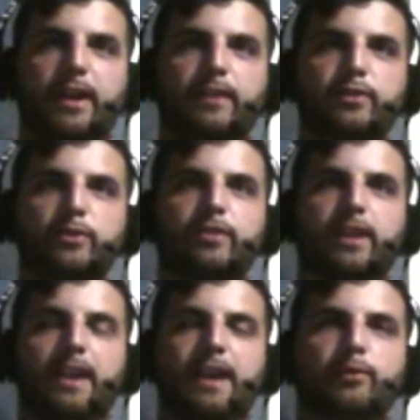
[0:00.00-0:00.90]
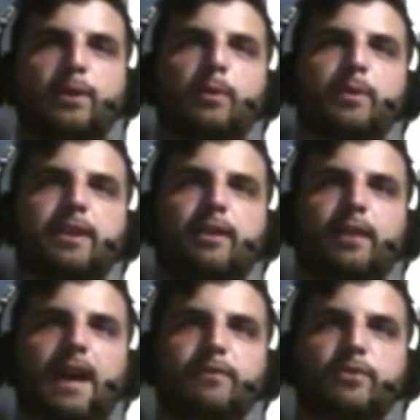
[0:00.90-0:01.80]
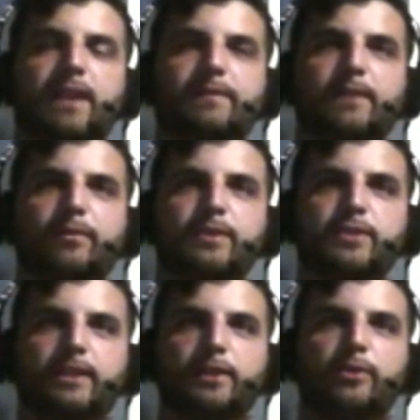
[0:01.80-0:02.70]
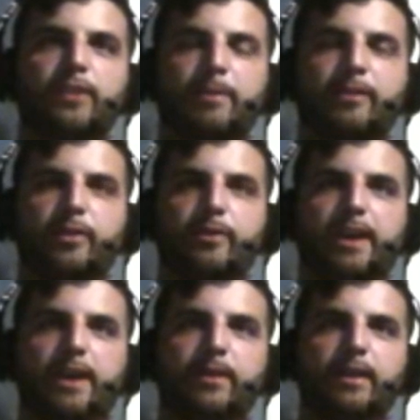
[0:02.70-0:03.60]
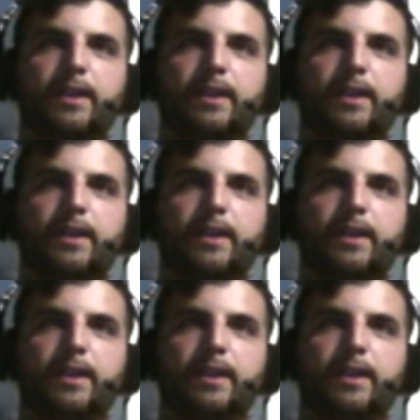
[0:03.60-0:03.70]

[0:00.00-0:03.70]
Tuesday last week where we did our live draft, definitely check those episodes out.